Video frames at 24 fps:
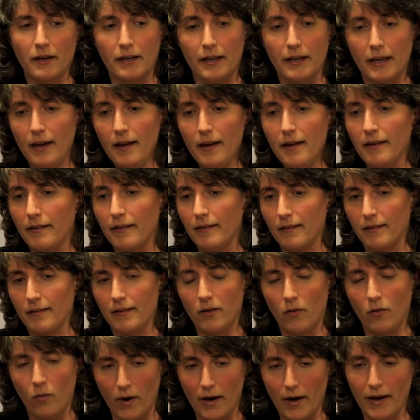Again,
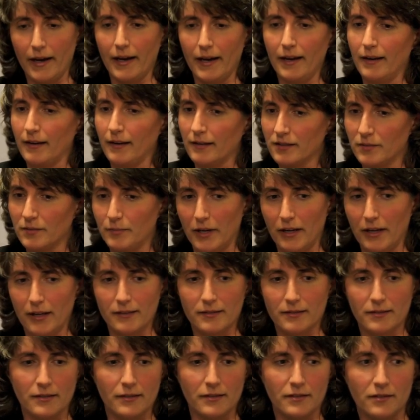wide
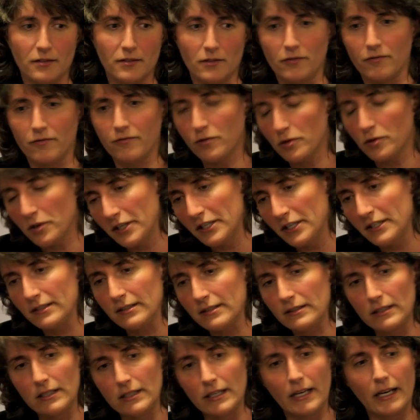expanses of
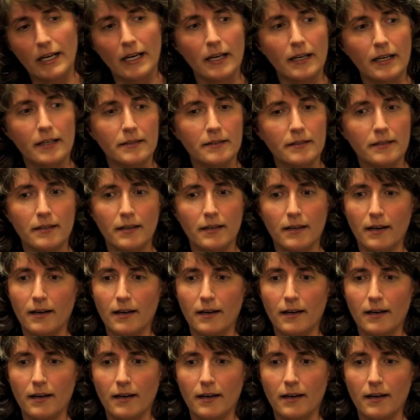forest land,